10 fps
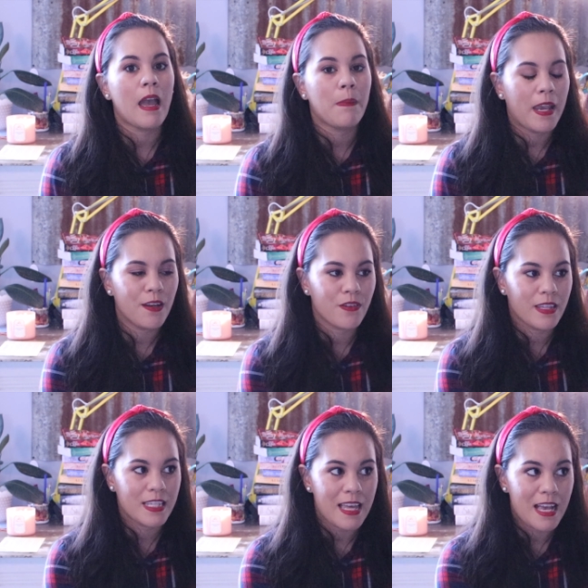I paid for
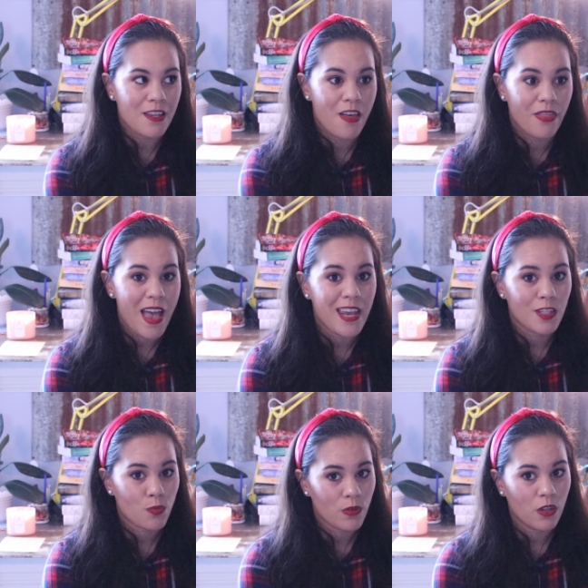this class online,
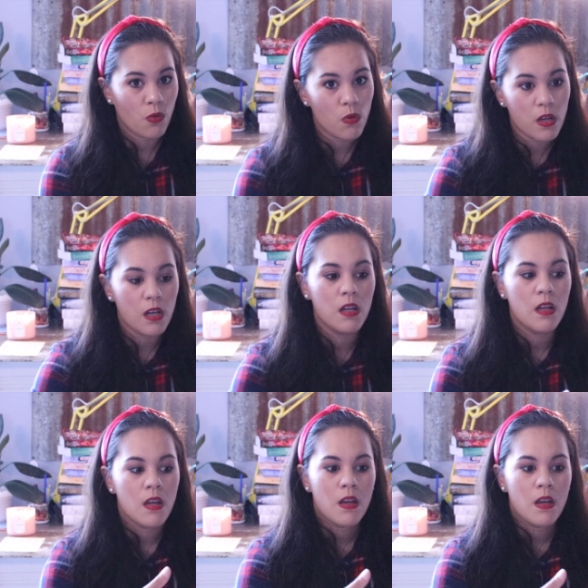it's really cool.